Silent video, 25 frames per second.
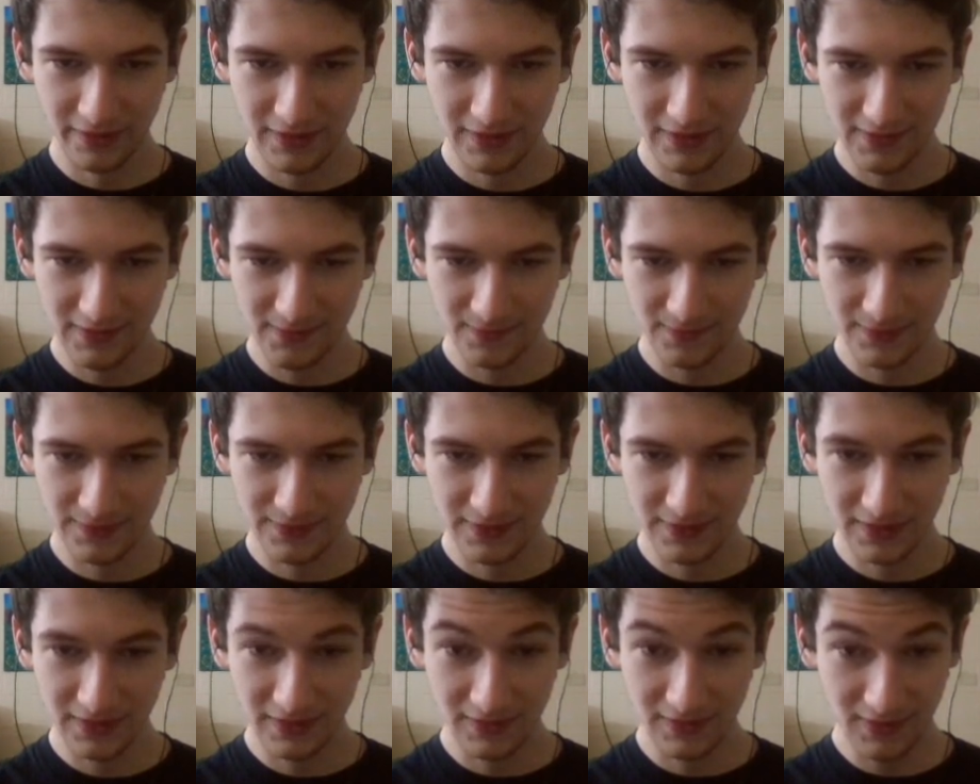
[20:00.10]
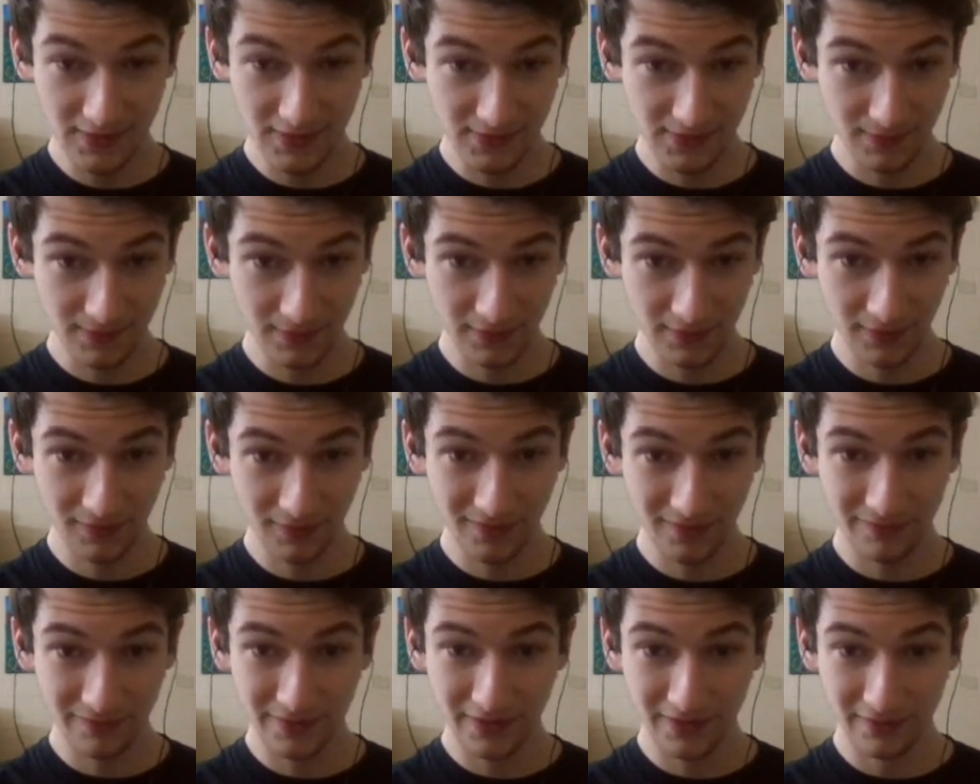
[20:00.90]
for this one to get this one,
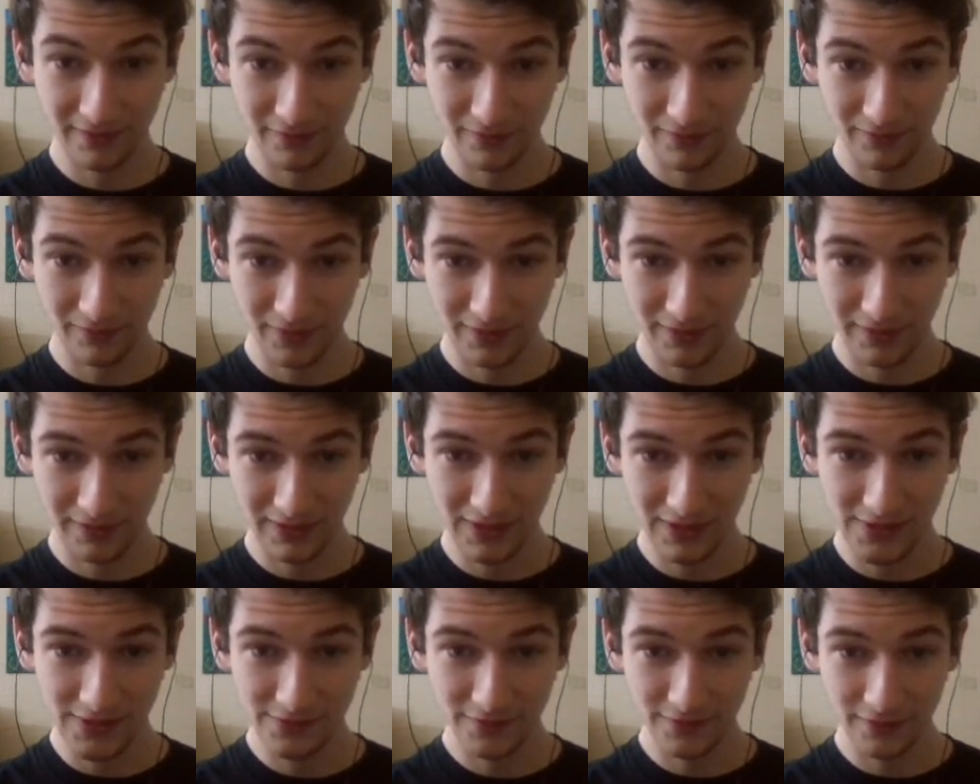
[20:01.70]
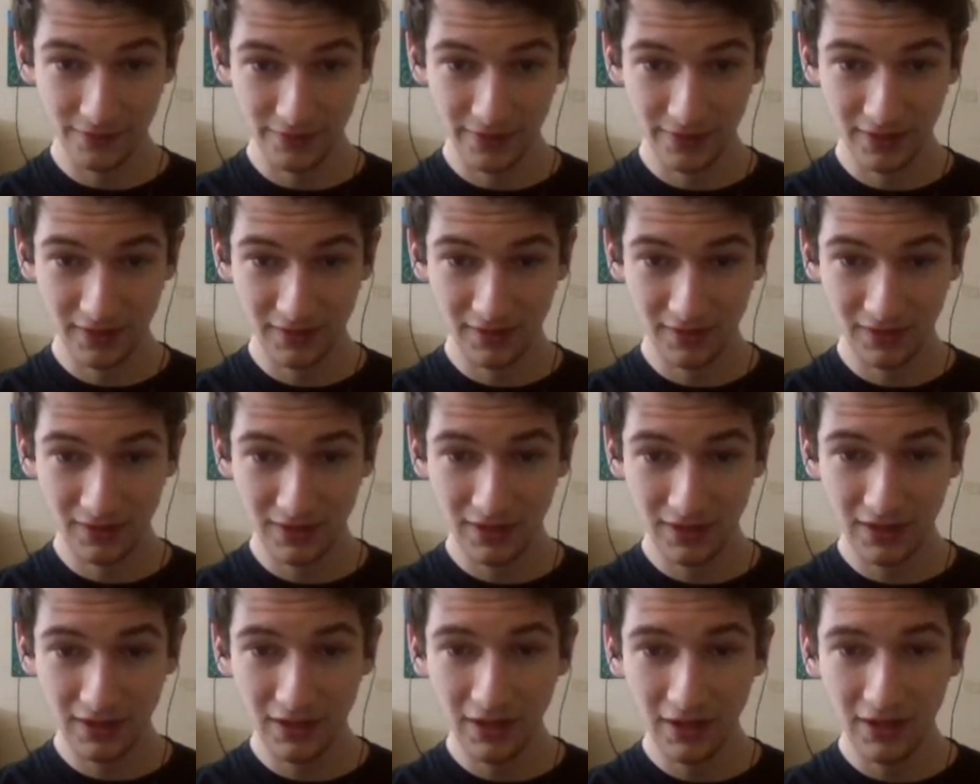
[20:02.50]
you have to have one of these filled in.
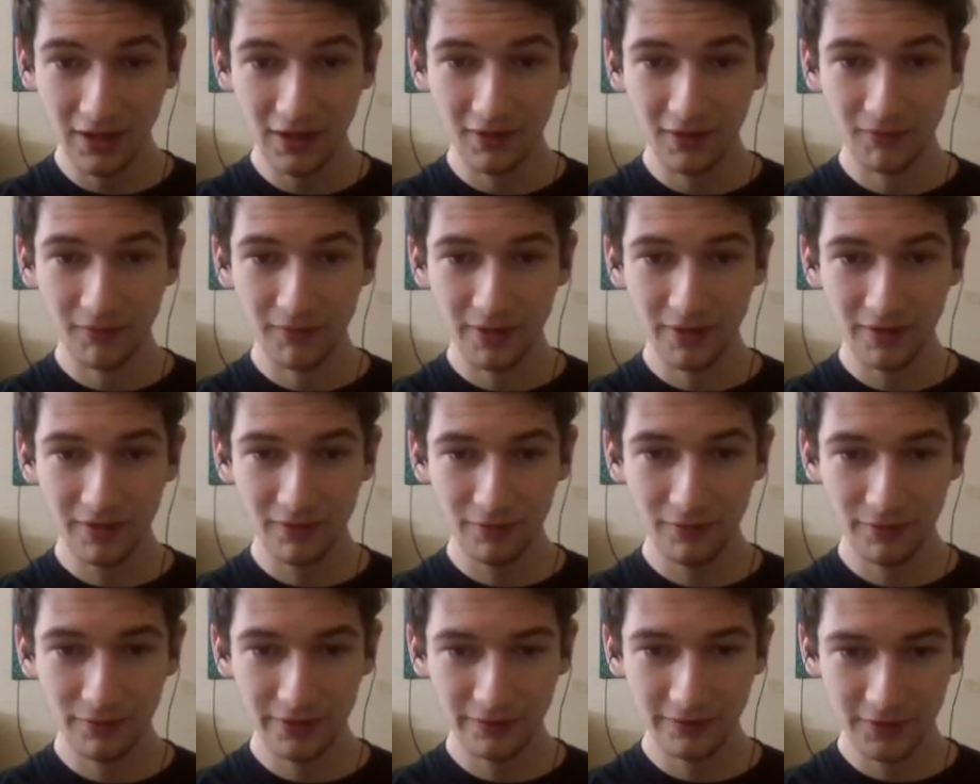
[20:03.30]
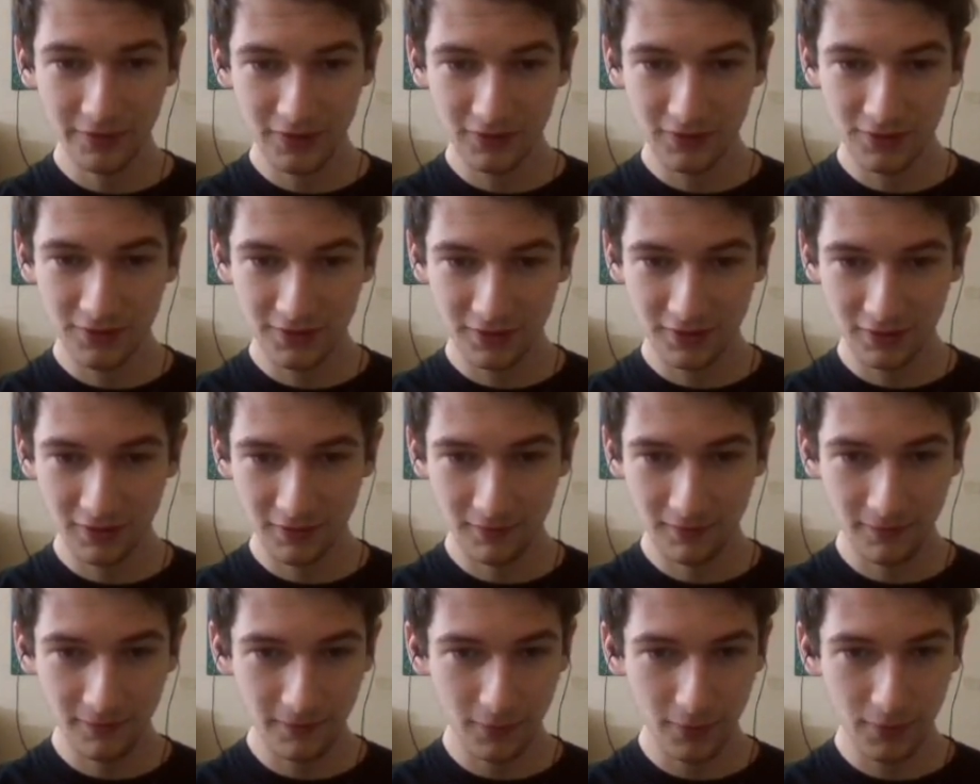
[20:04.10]
Well, we've touched
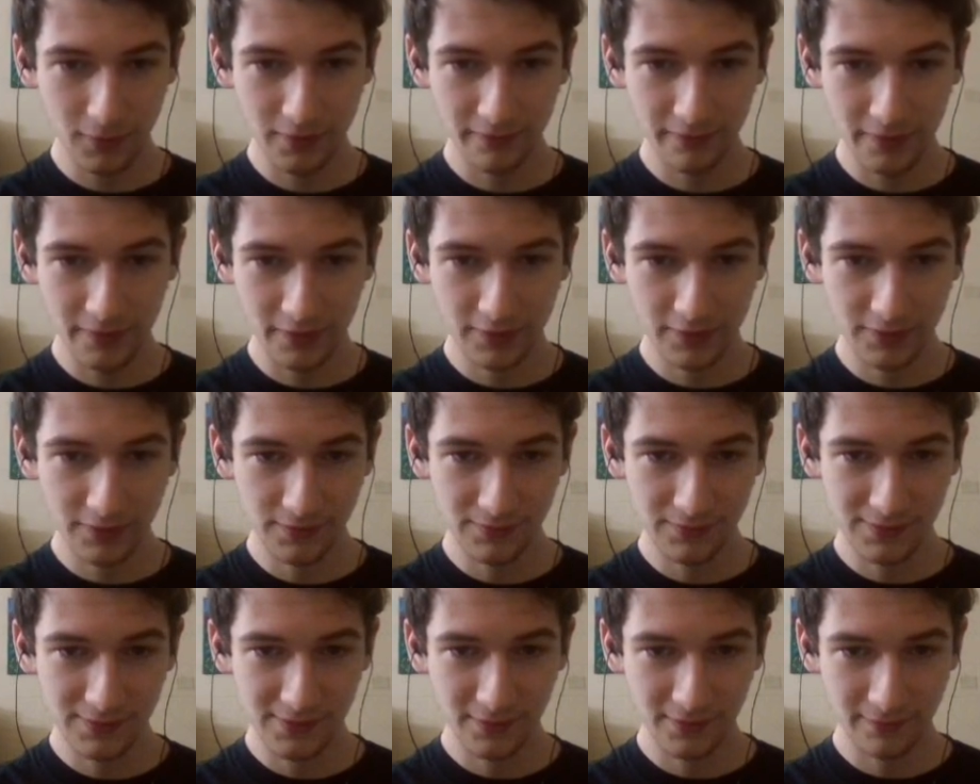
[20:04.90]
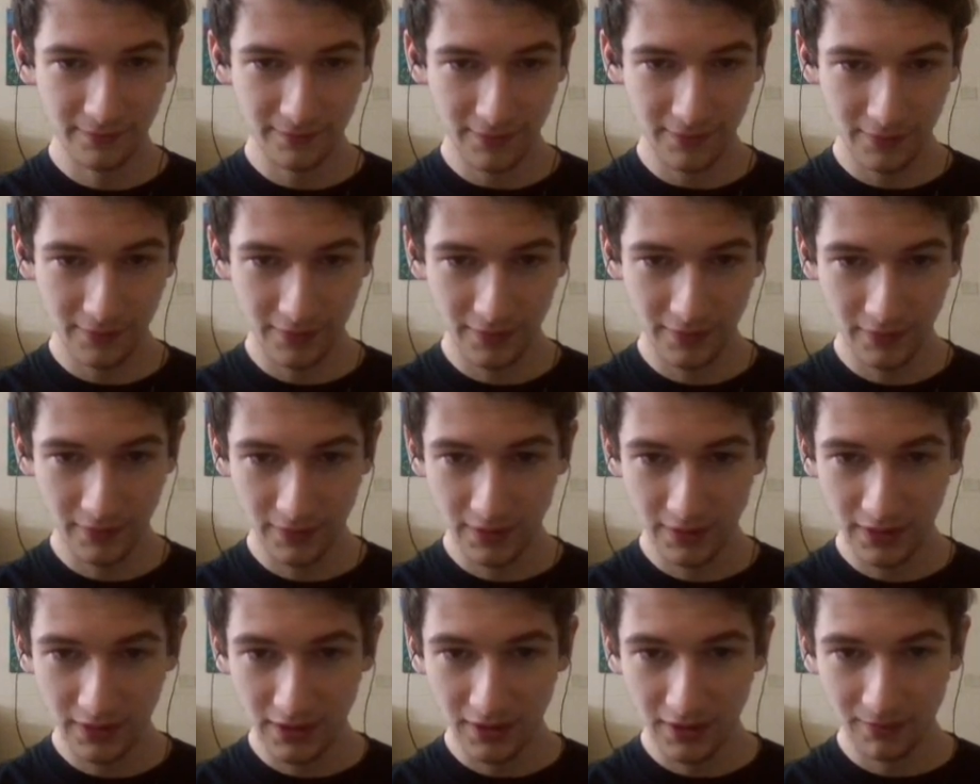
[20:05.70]
on 4 of our 2's so far,
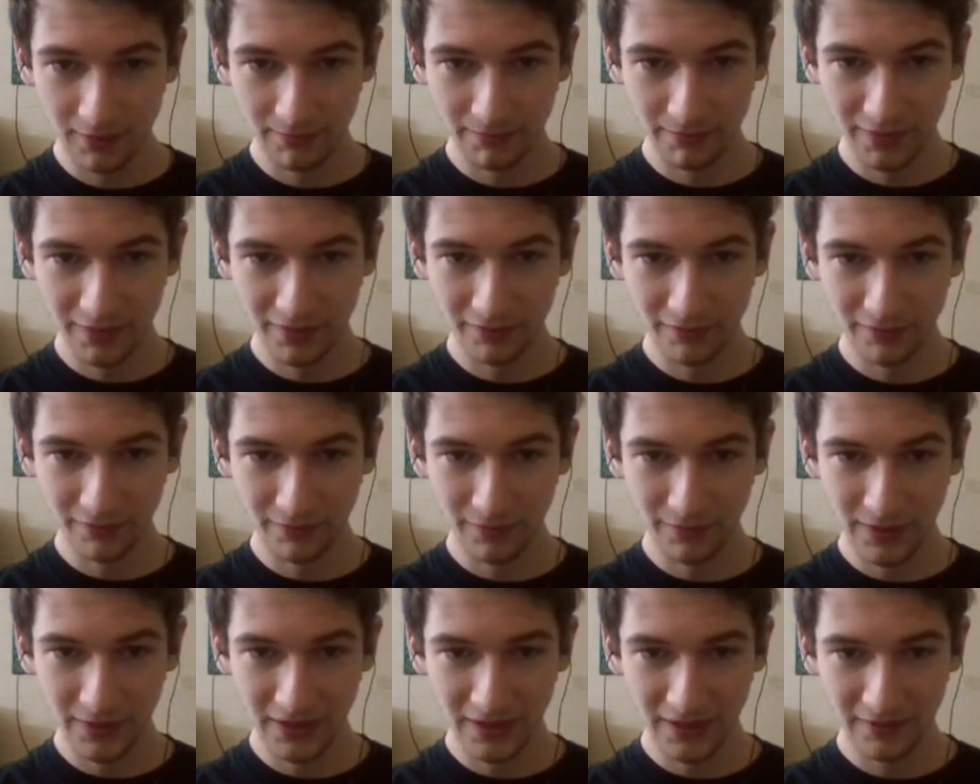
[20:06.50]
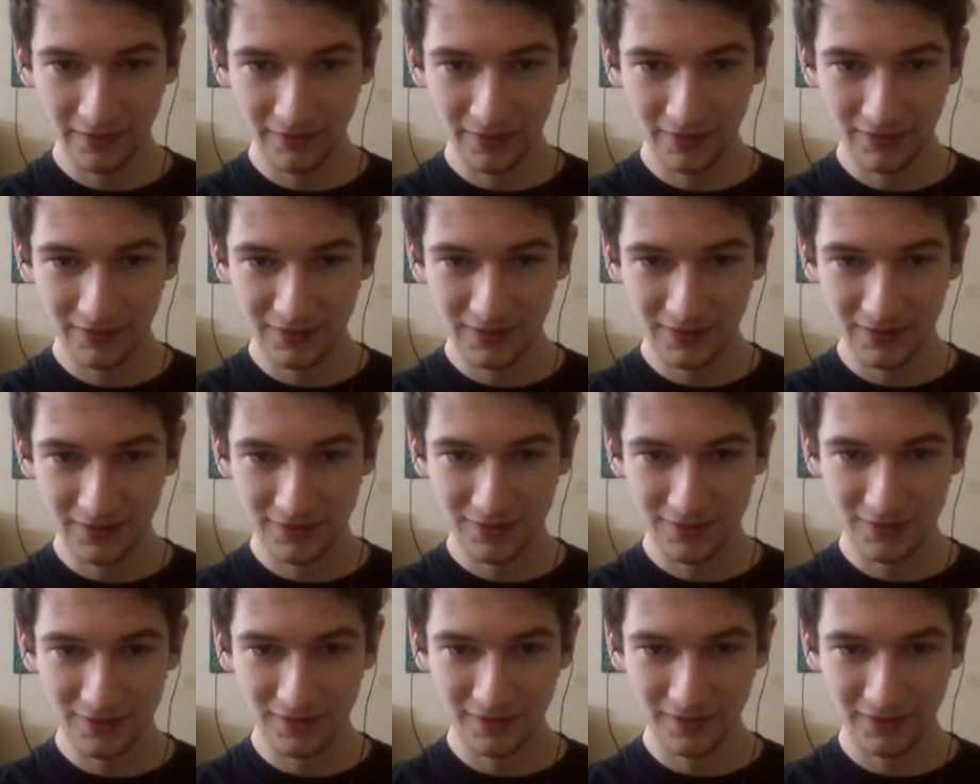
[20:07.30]
but we haven't
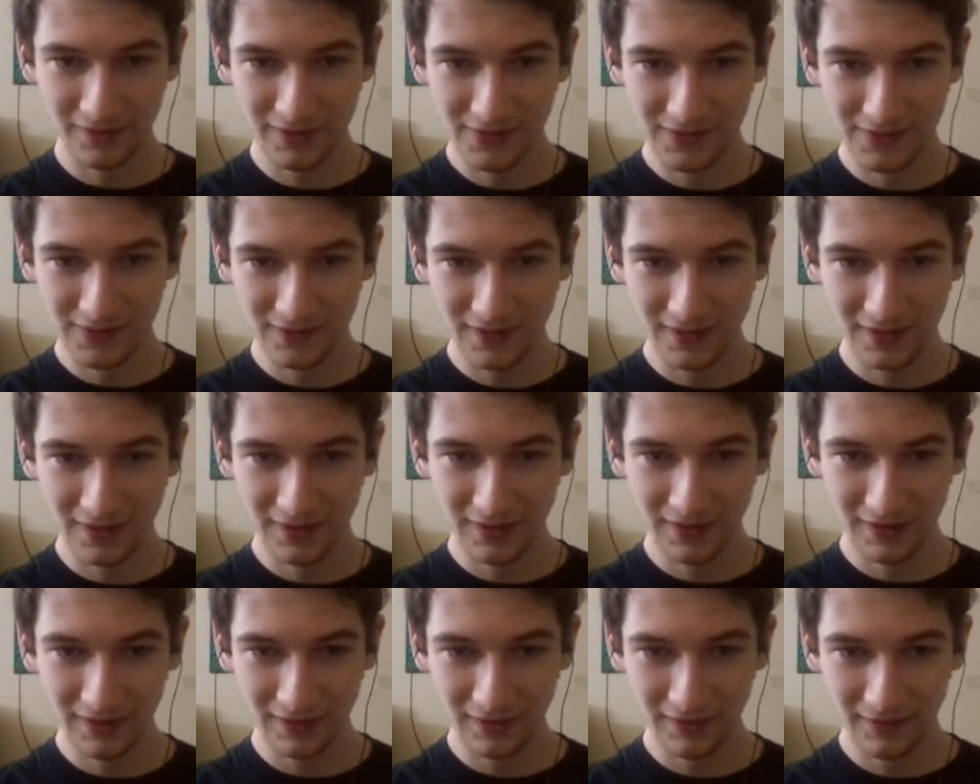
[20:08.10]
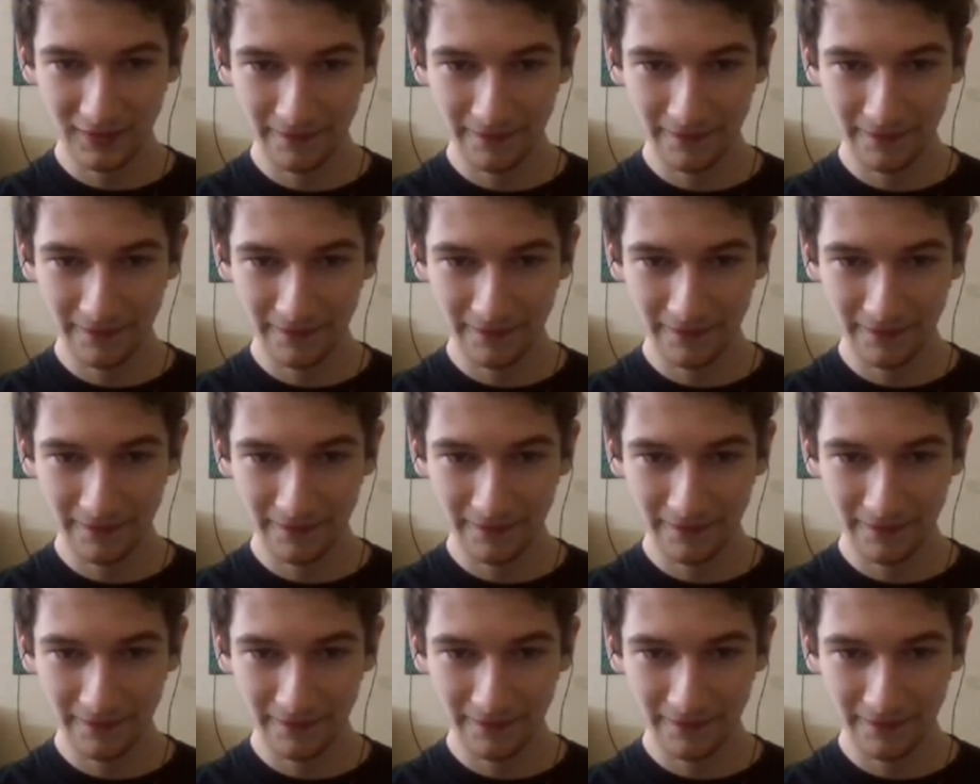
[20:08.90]
touched on this guy.